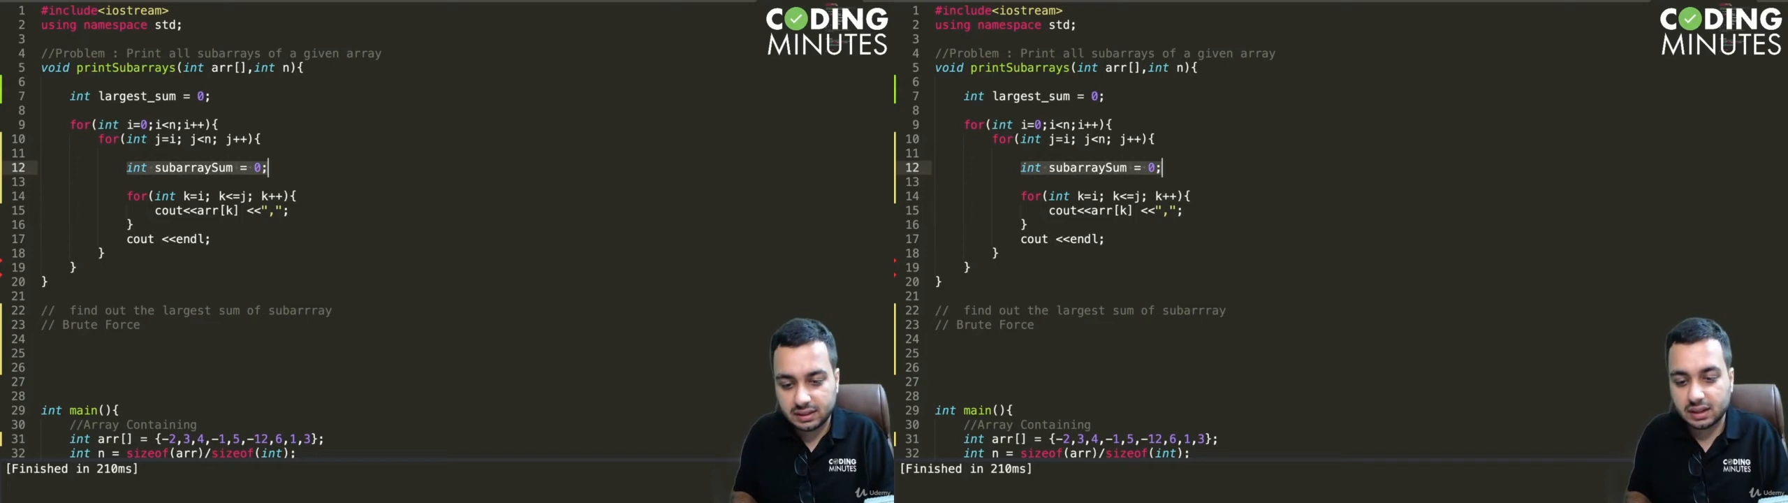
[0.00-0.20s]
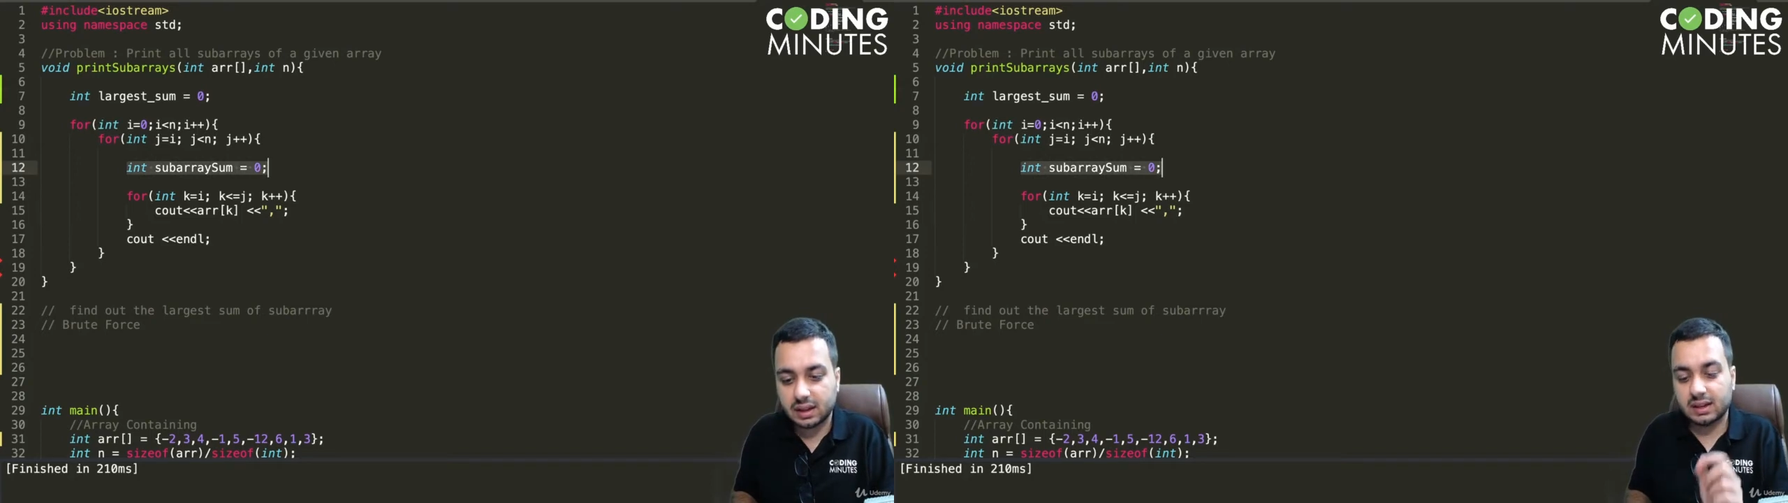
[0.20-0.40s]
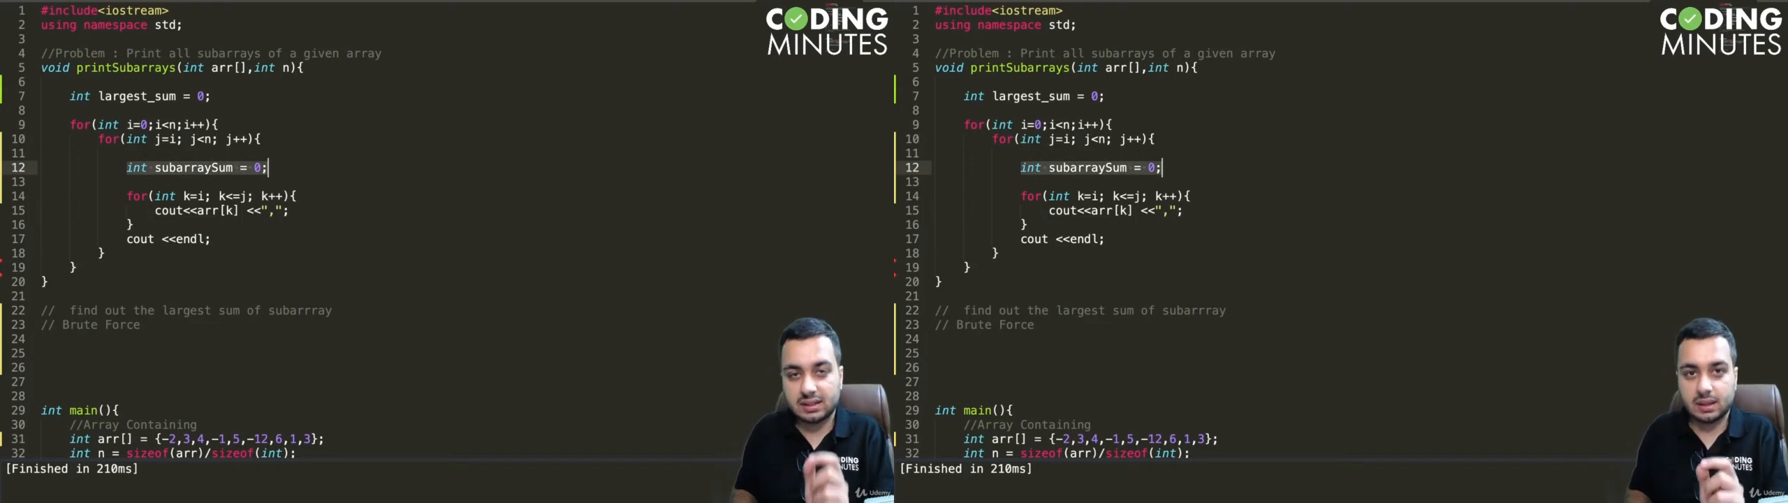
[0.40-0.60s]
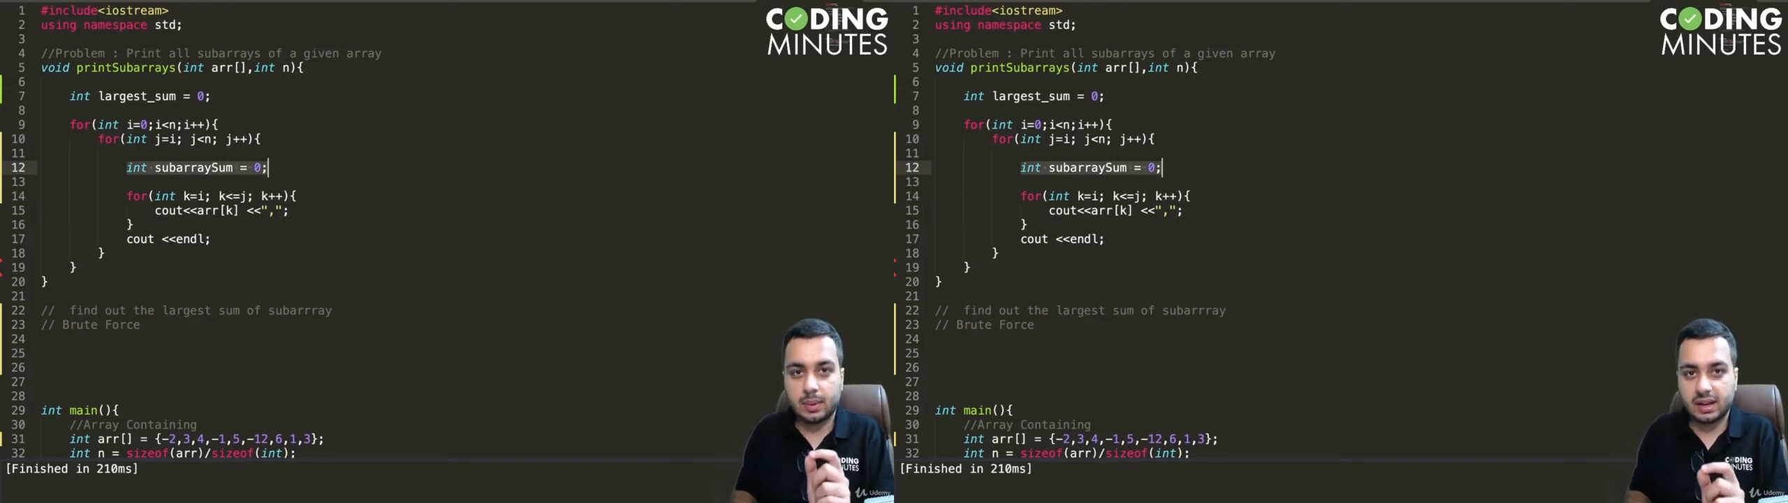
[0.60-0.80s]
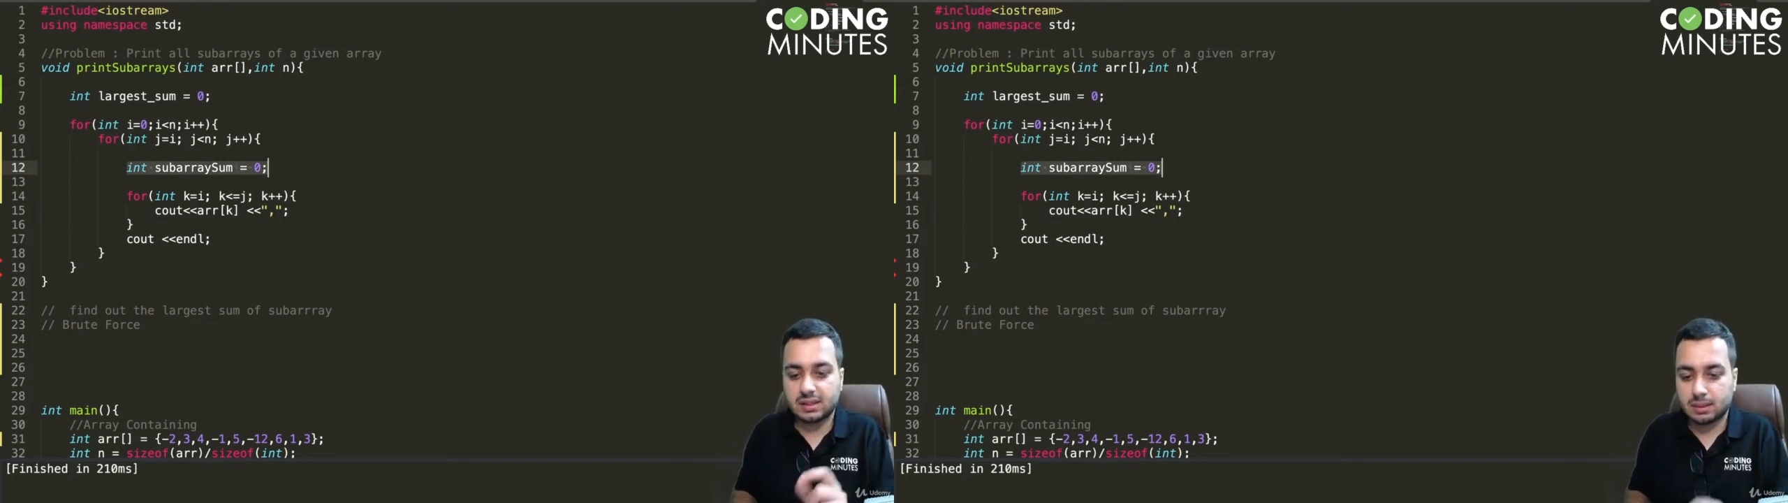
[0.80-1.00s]
the current
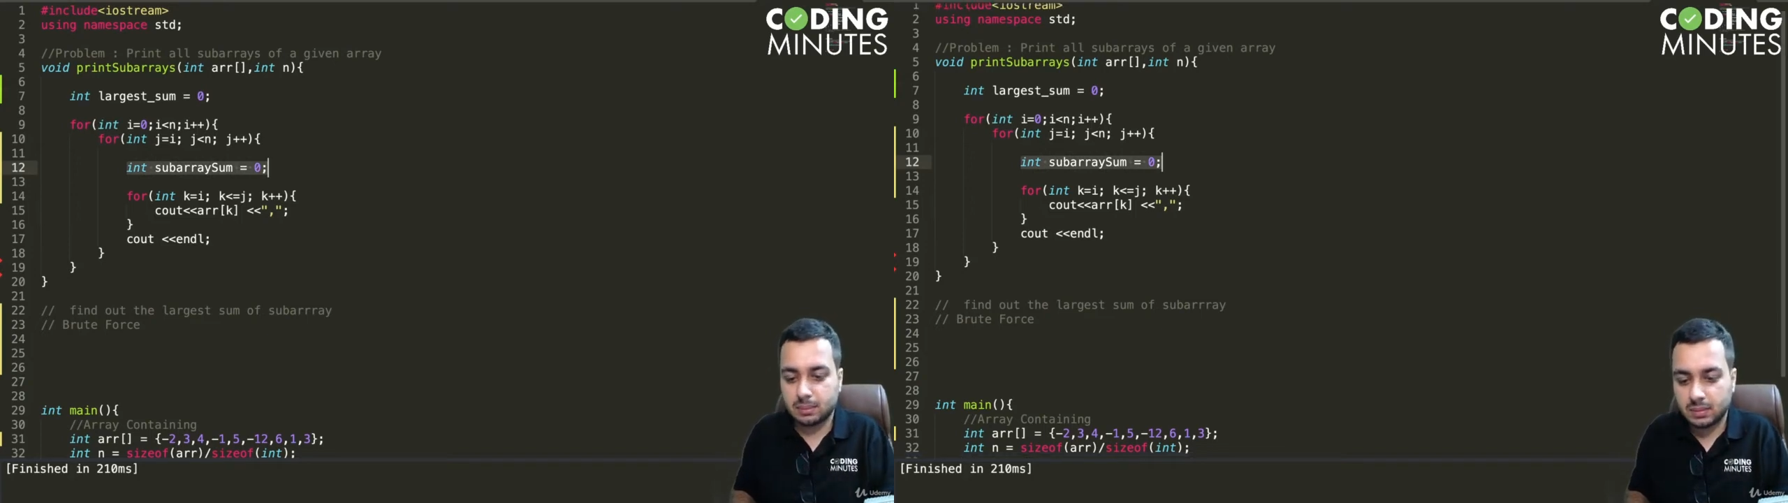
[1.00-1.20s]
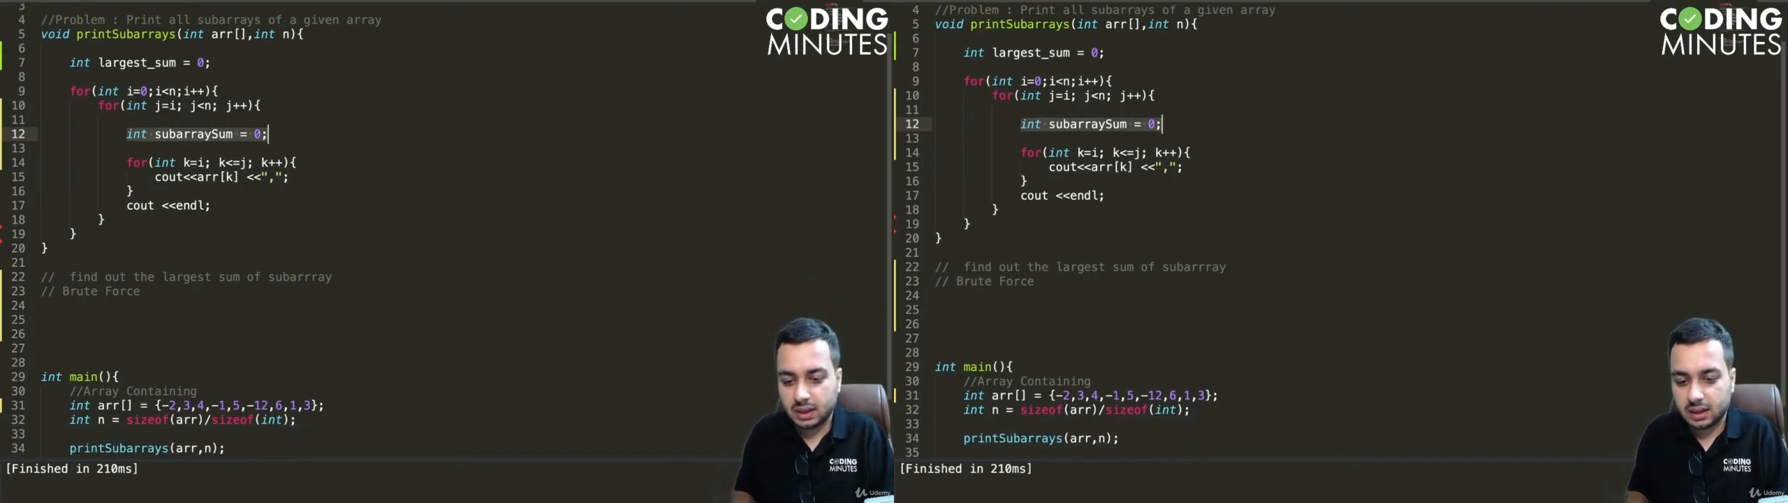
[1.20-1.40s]
subarray sum.